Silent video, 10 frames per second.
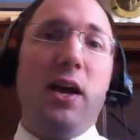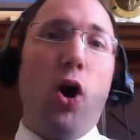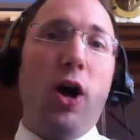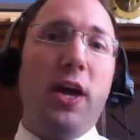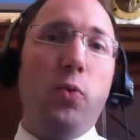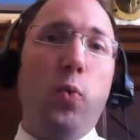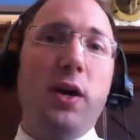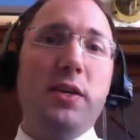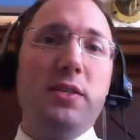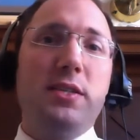it
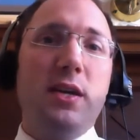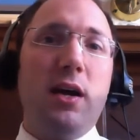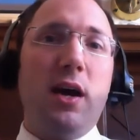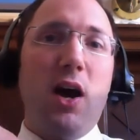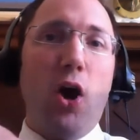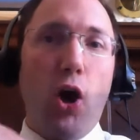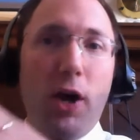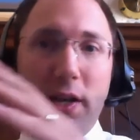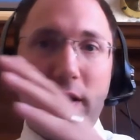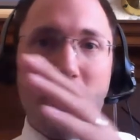was
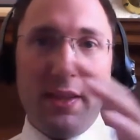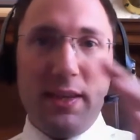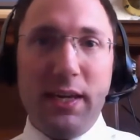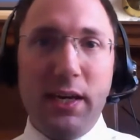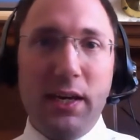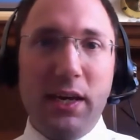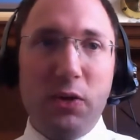on the